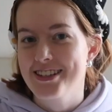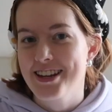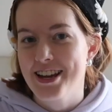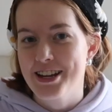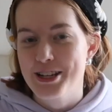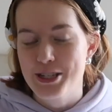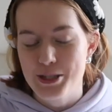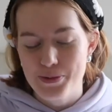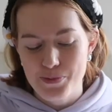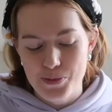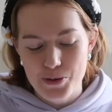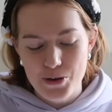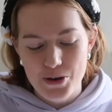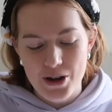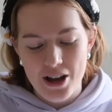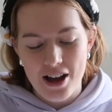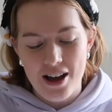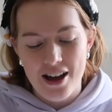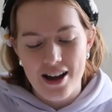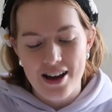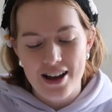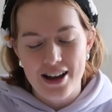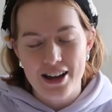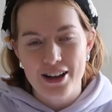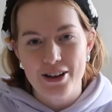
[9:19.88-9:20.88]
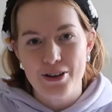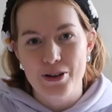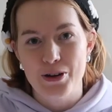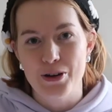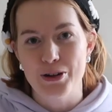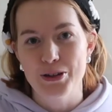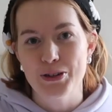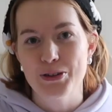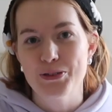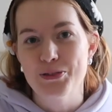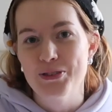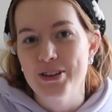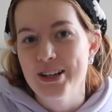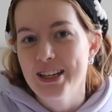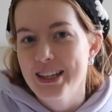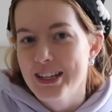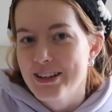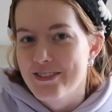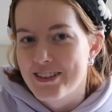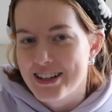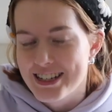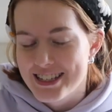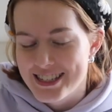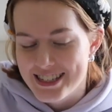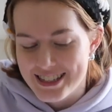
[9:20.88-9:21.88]
next book I got really
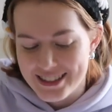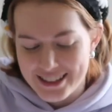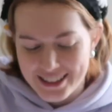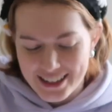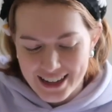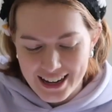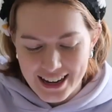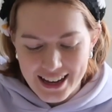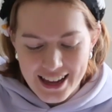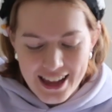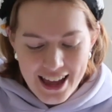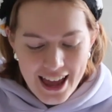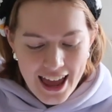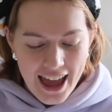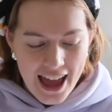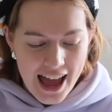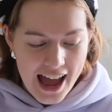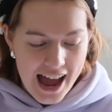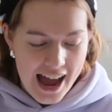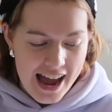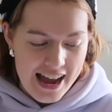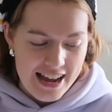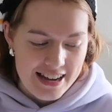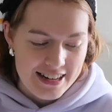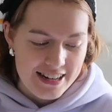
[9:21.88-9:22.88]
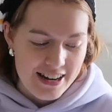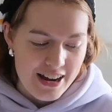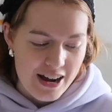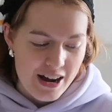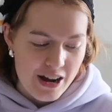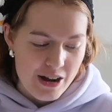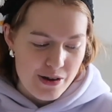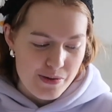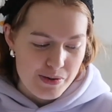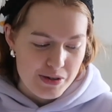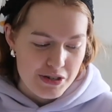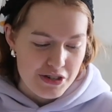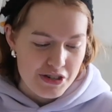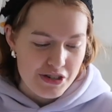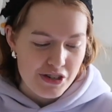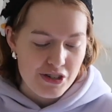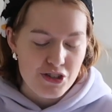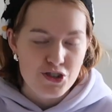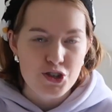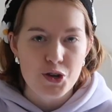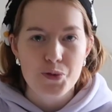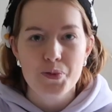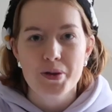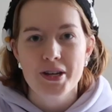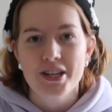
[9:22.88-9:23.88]
recently, and I was just
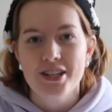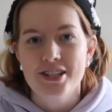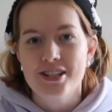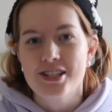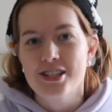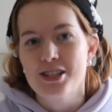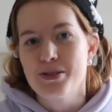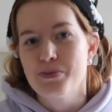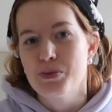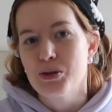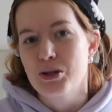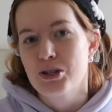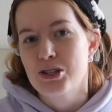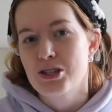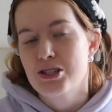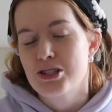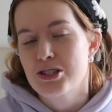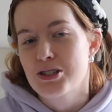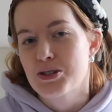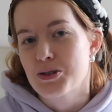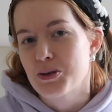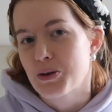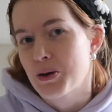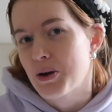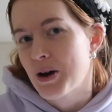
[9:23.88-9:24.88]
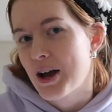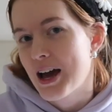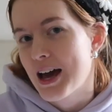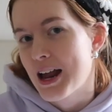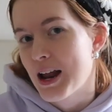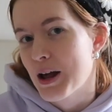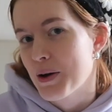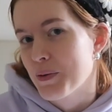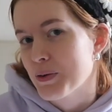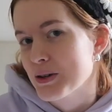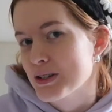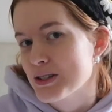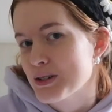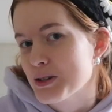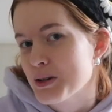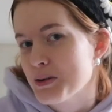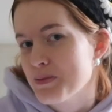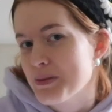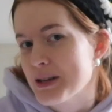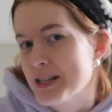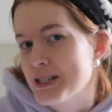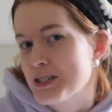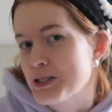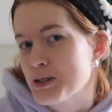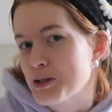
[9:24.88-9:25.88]
dropping into the bookstore, and I was not
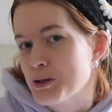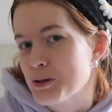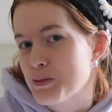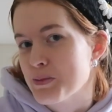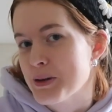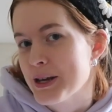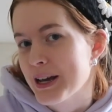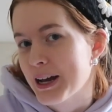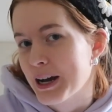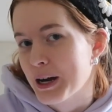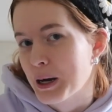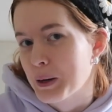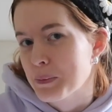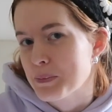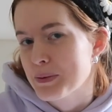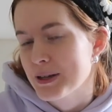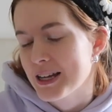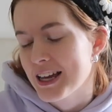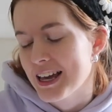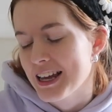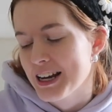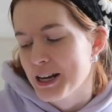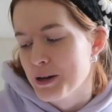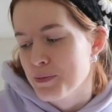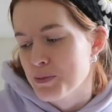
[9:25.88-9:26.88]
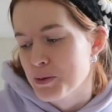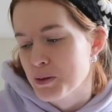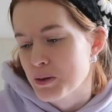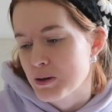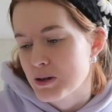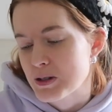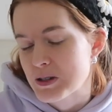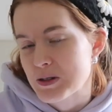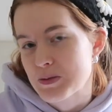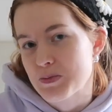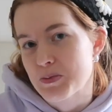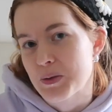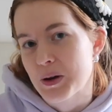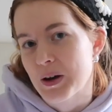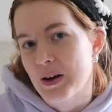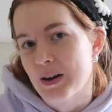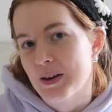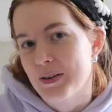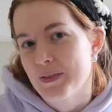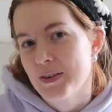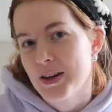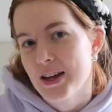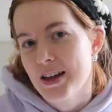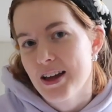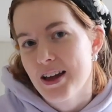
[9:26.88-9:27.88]
meant to pick up any books, but
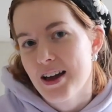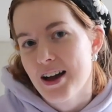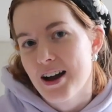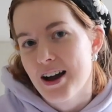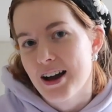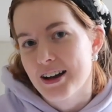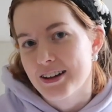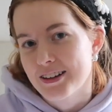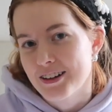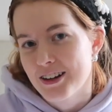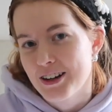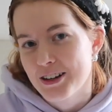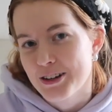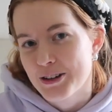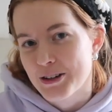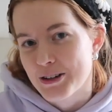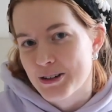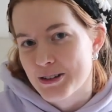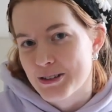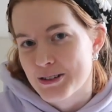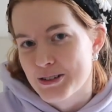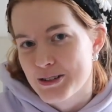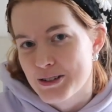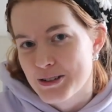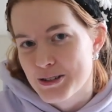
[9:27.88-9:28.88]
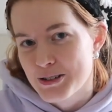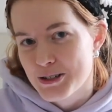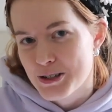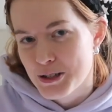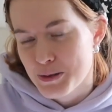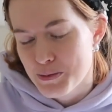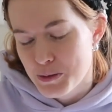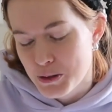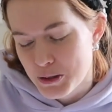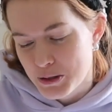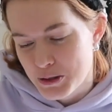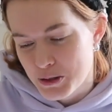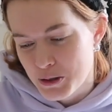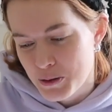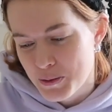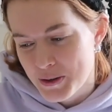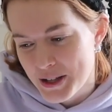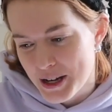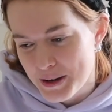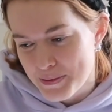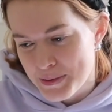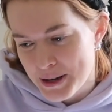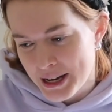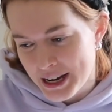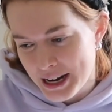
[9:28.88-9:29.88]
I can't go to the bookstore
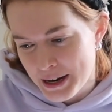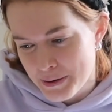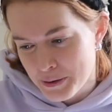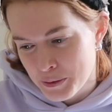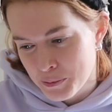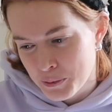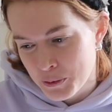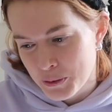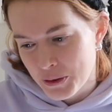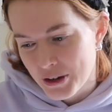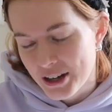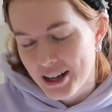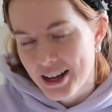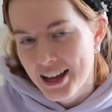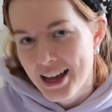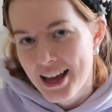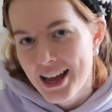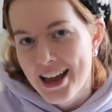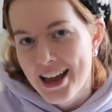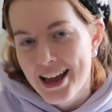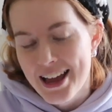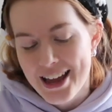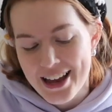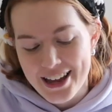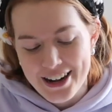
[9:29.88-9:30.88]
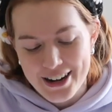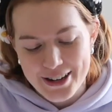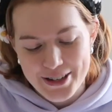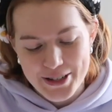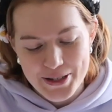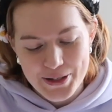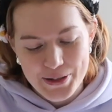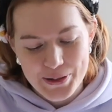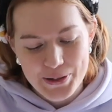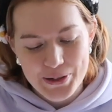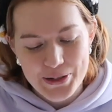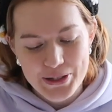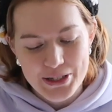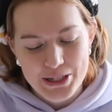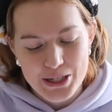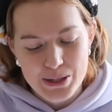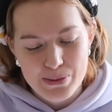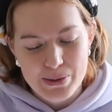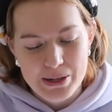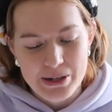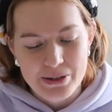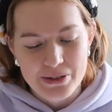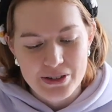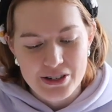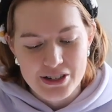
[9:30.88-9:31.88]
without picking up a book. And I saw this
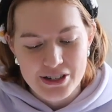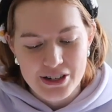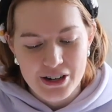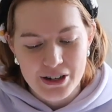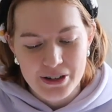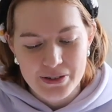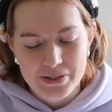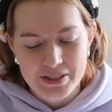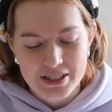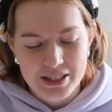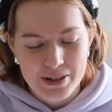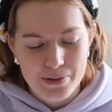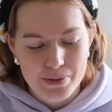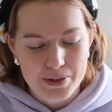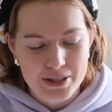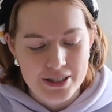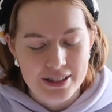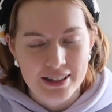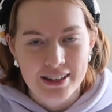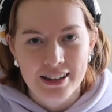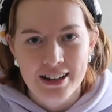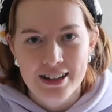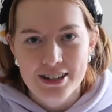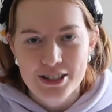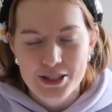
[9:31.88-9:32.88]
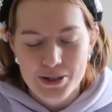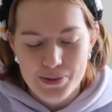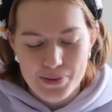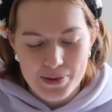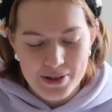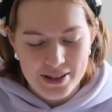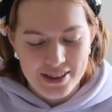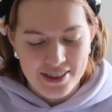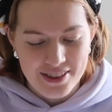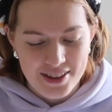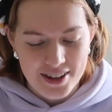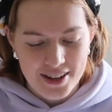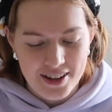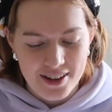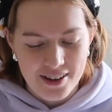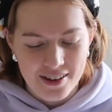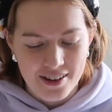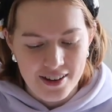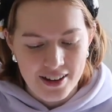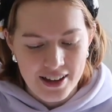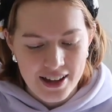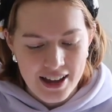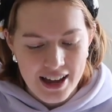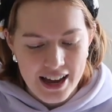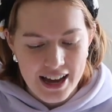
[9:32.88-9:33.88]
one on the shelves. It was the last one there,
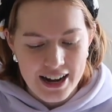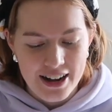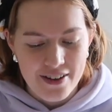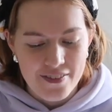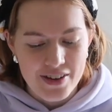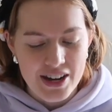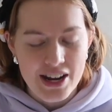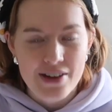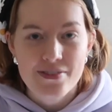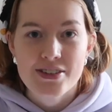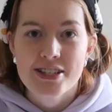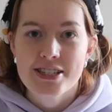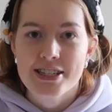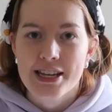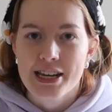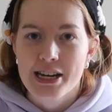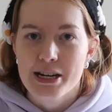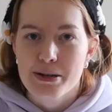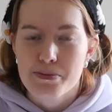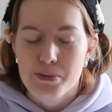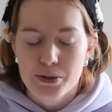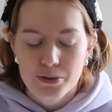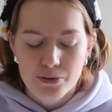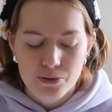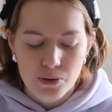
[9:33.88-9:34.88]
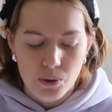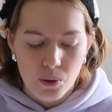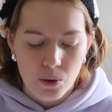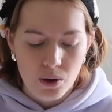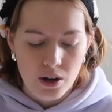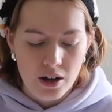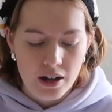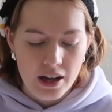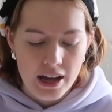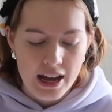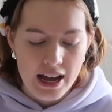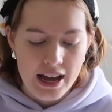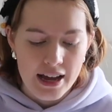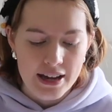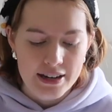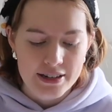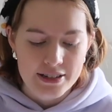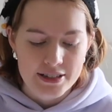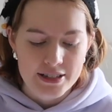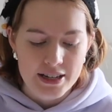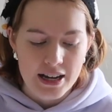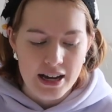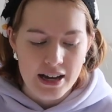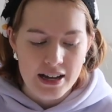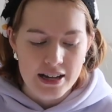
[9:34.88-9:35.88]
and I'd never seen it before.
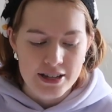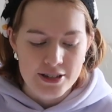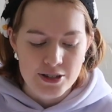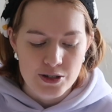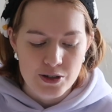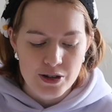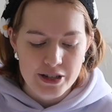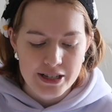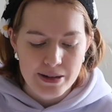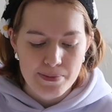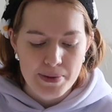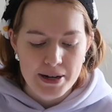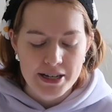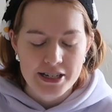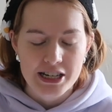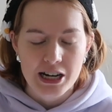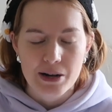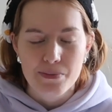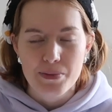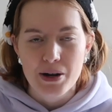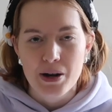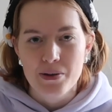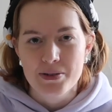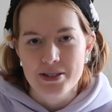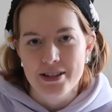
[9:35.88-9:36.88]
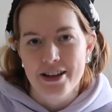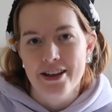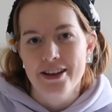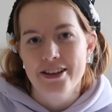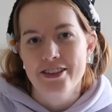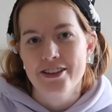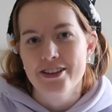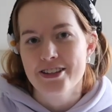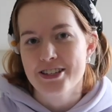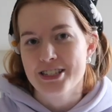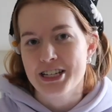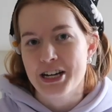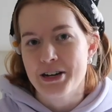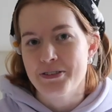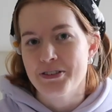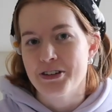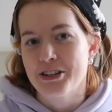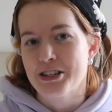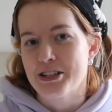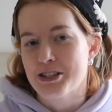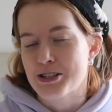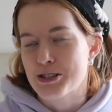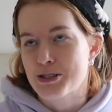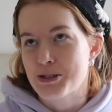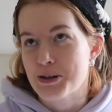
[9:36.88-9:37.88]
And as soon as I picked it up, I was like, this cover
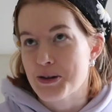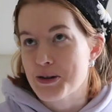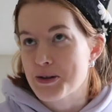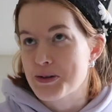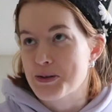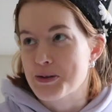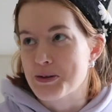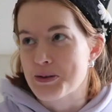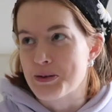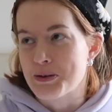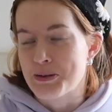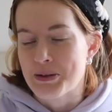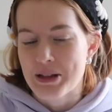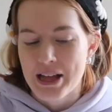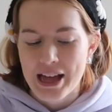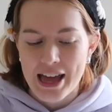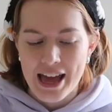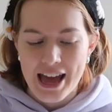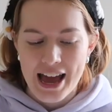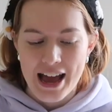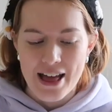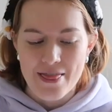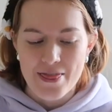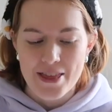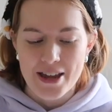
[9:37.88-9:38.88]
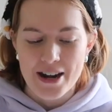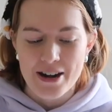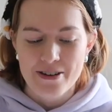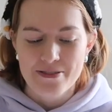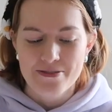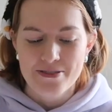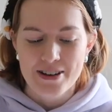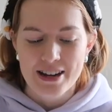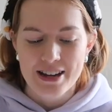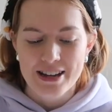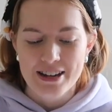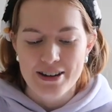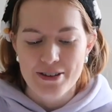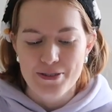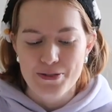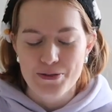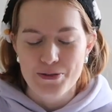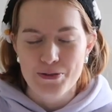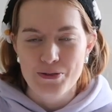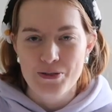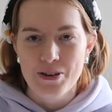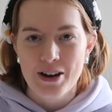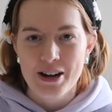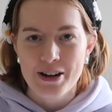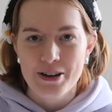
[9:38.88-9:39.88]
is so cool. And then I read
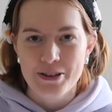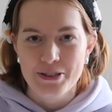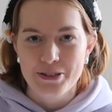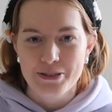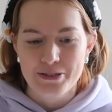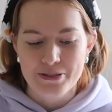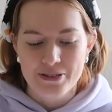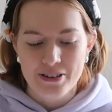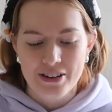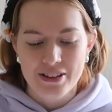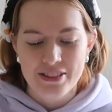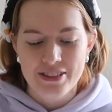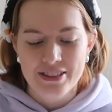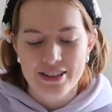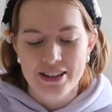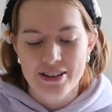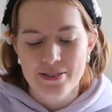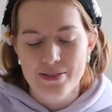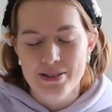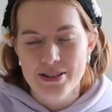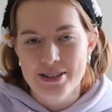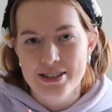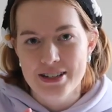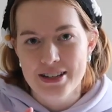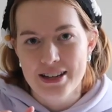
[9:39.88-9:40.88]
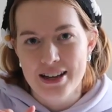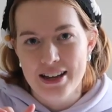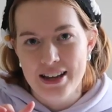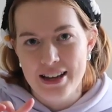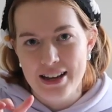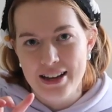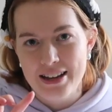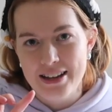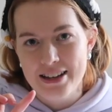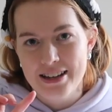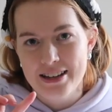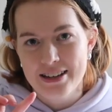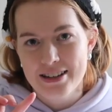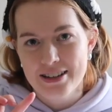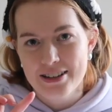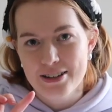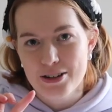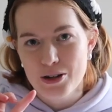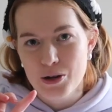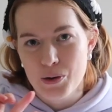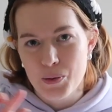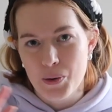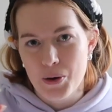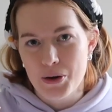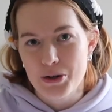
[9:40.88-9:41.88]
right on the front, there was a
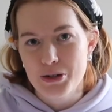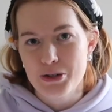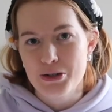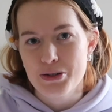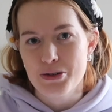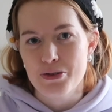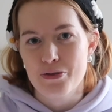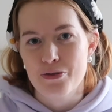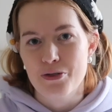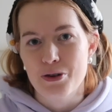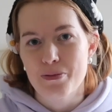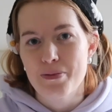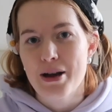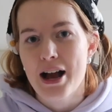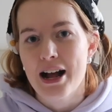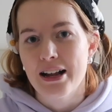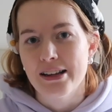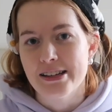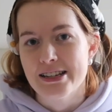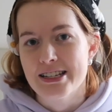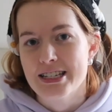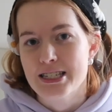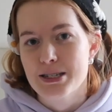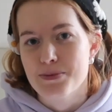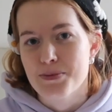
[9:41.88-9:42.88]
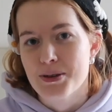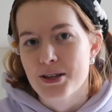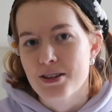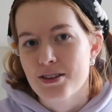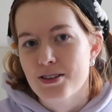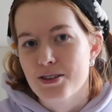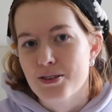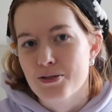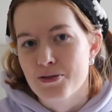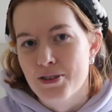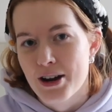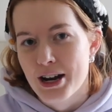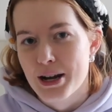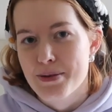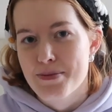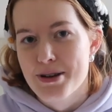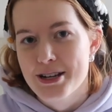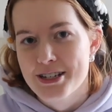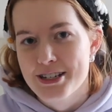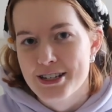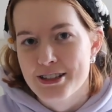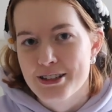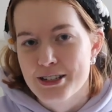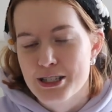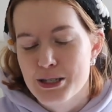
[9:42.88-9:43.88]
quote from Ellie Smith
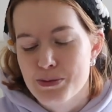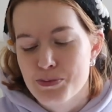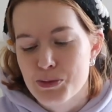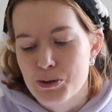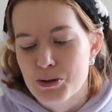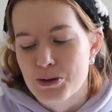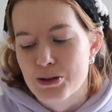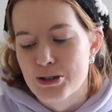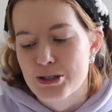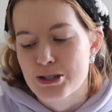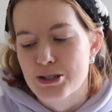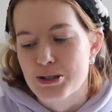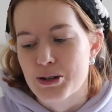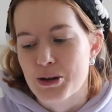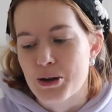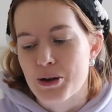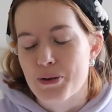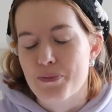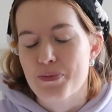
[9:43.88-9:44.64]
recommending this book. So